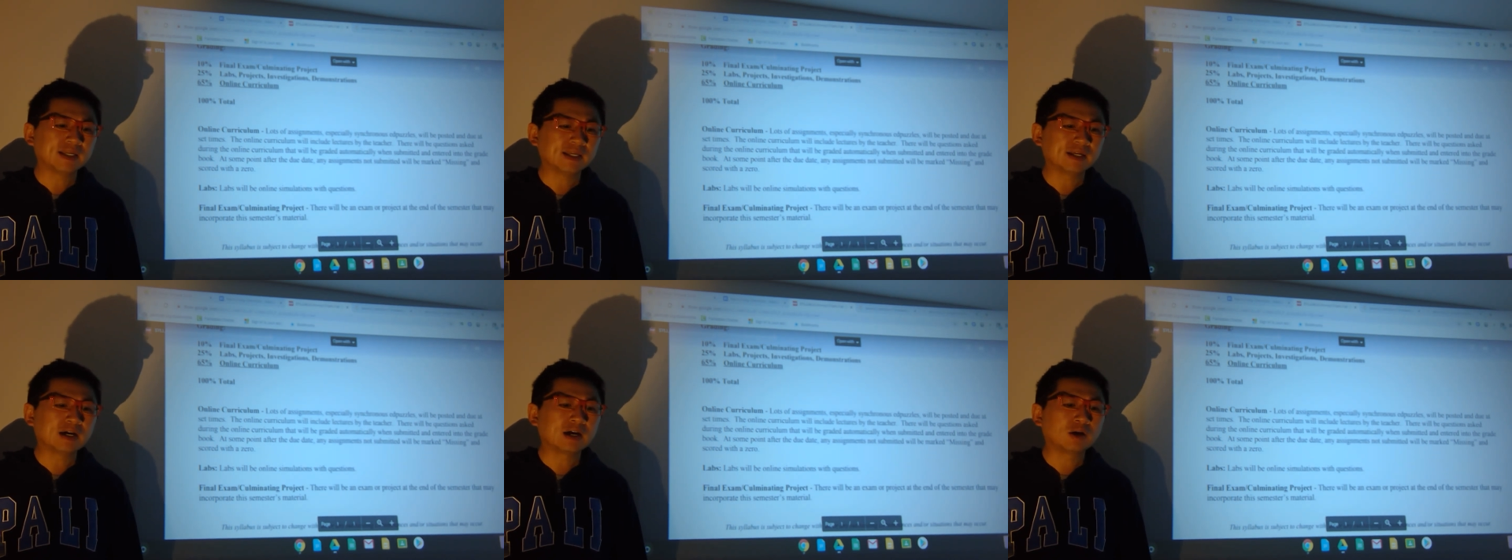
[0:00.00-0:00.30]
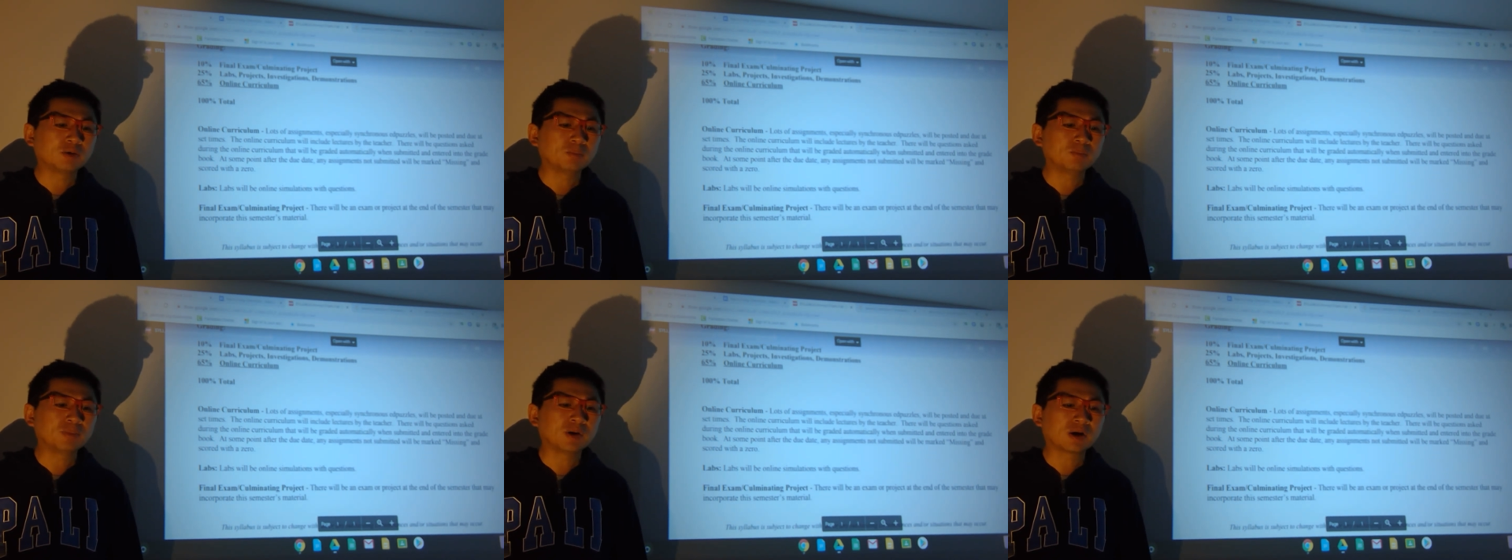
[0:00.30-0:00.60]

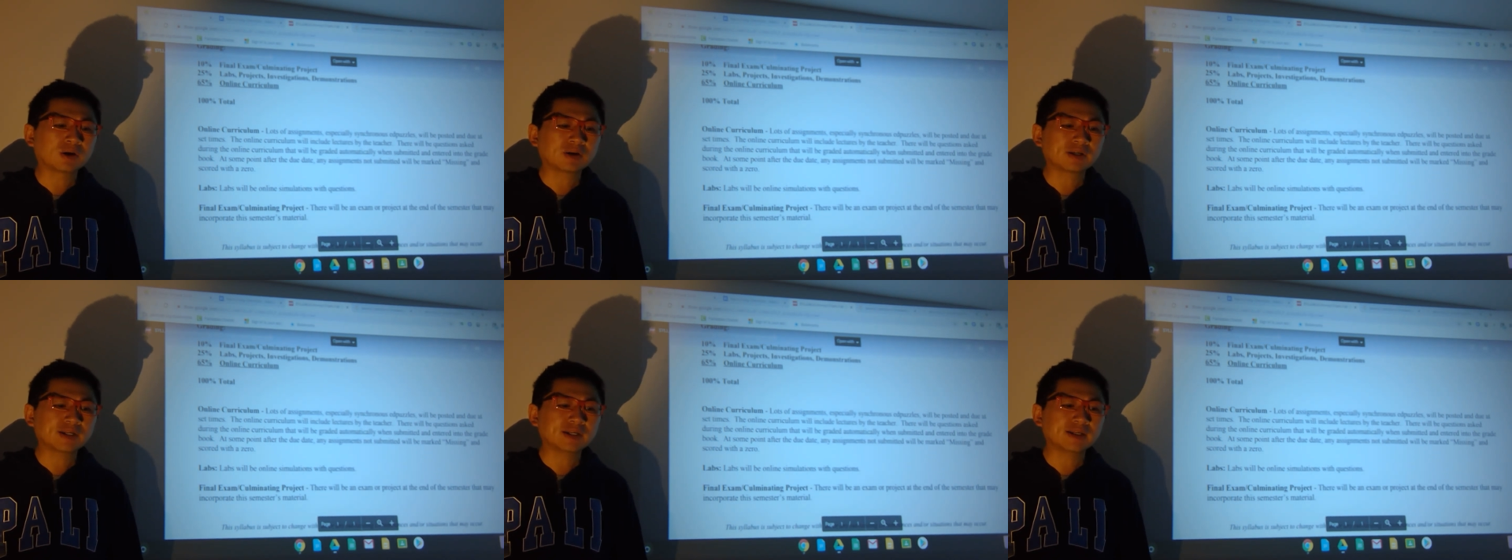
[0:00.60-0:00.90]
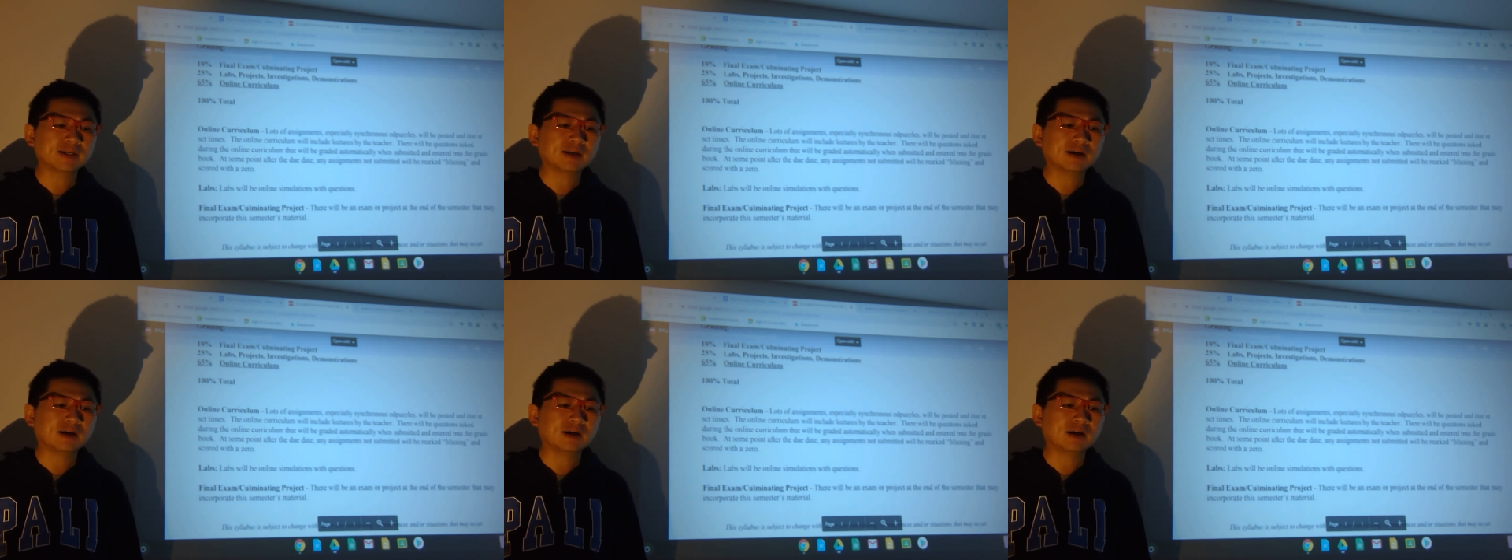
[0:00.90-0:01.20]
I'll mark
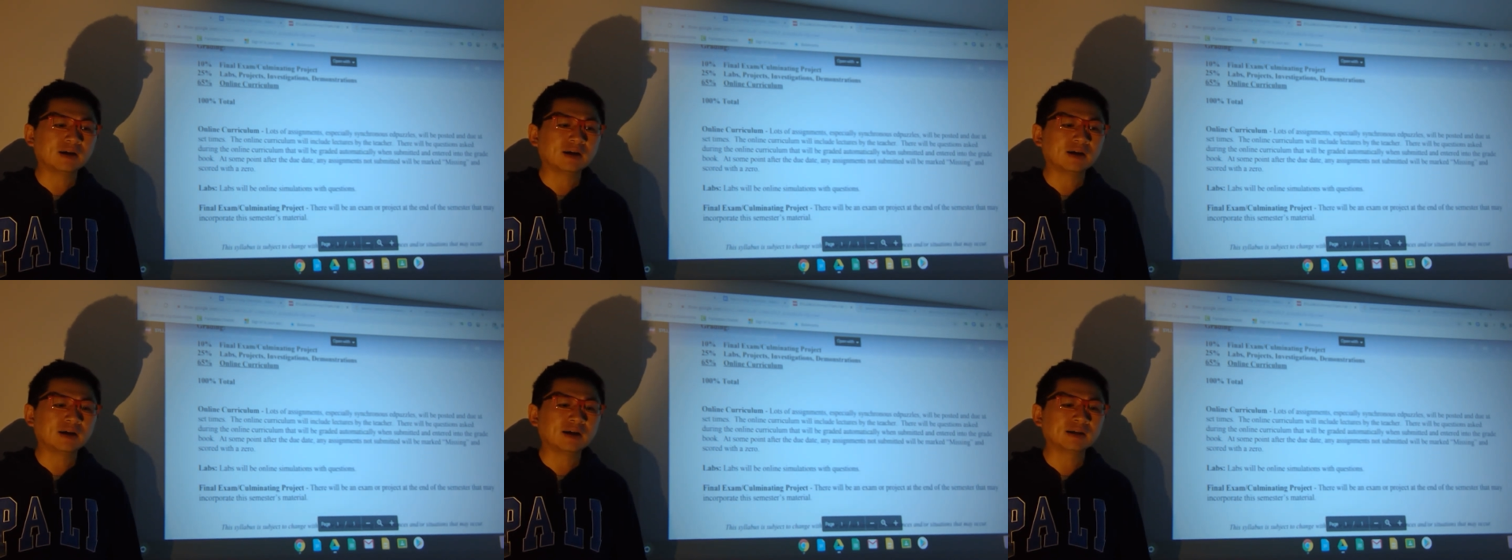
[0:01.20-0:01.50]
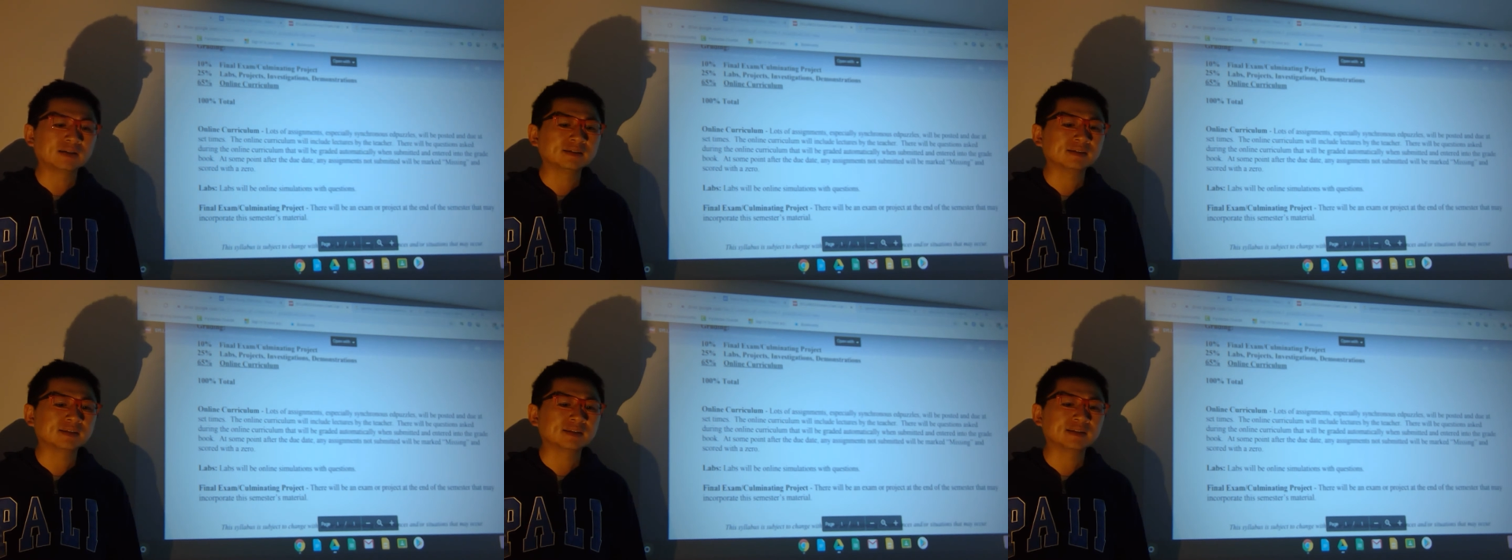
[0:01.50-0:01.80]
it
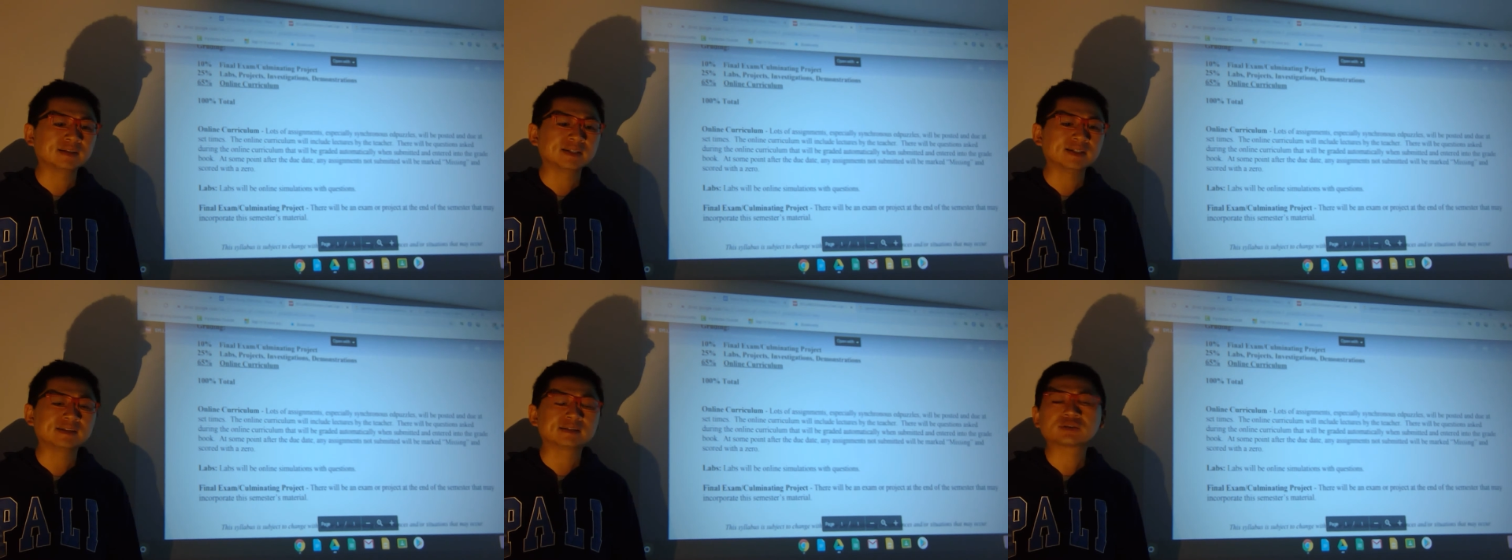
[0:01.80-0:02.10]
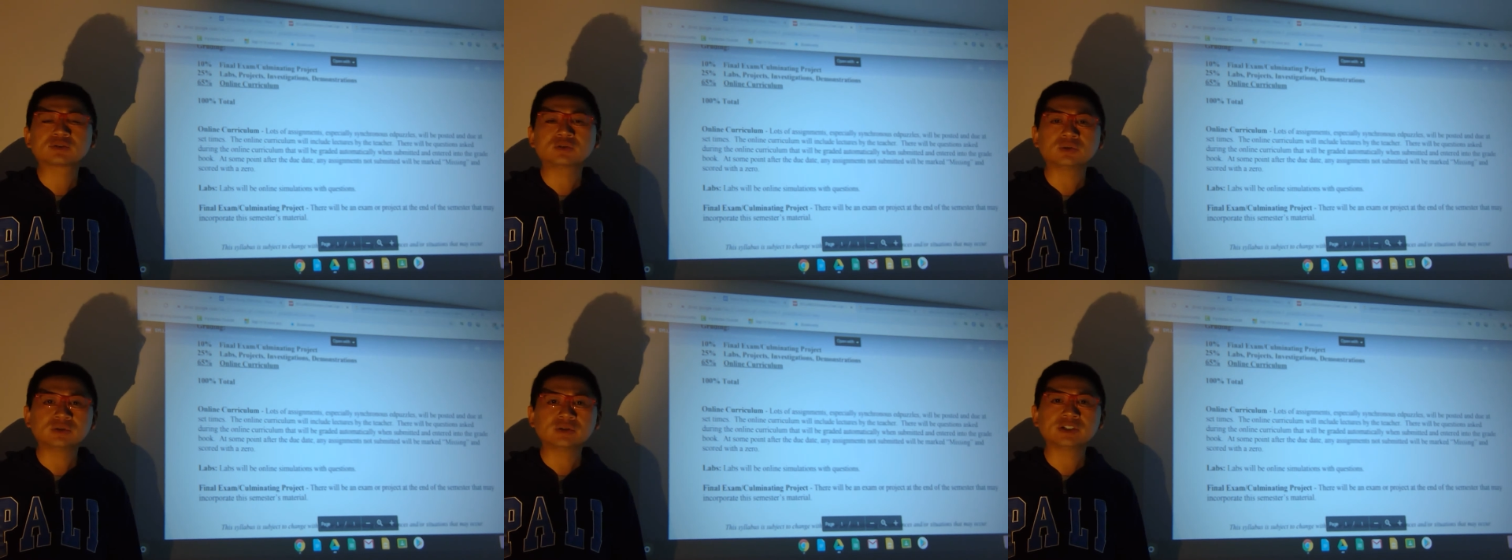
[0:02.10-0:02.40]
on the
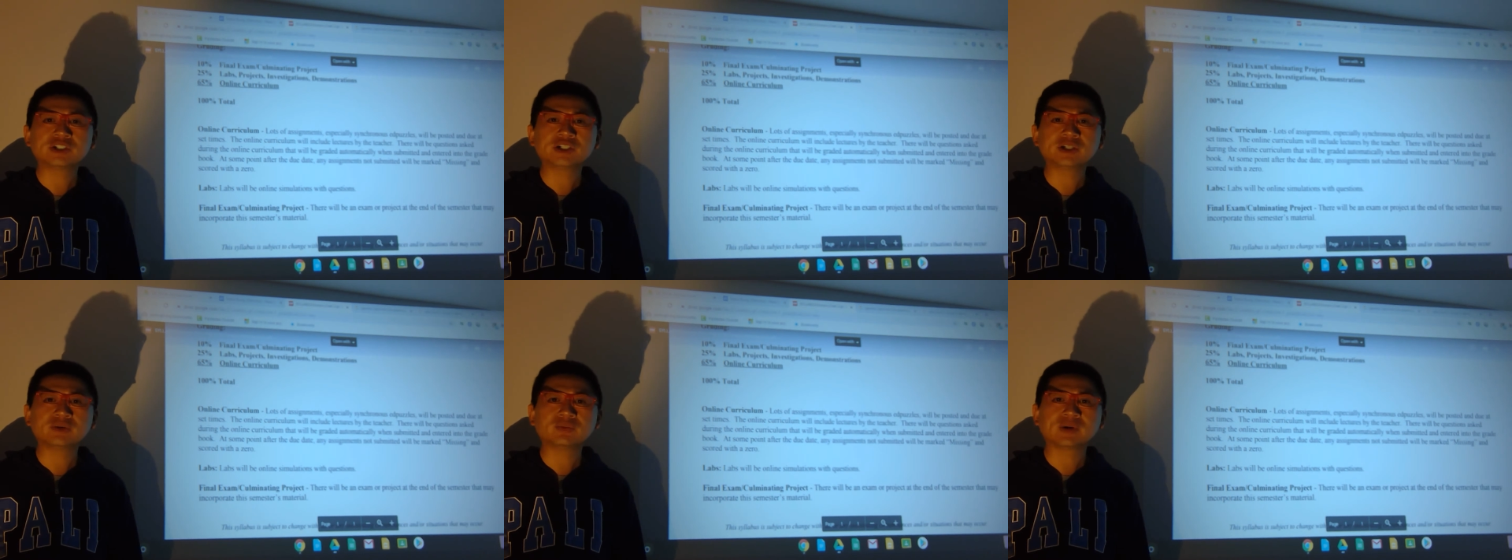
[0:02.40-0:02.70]
Schoology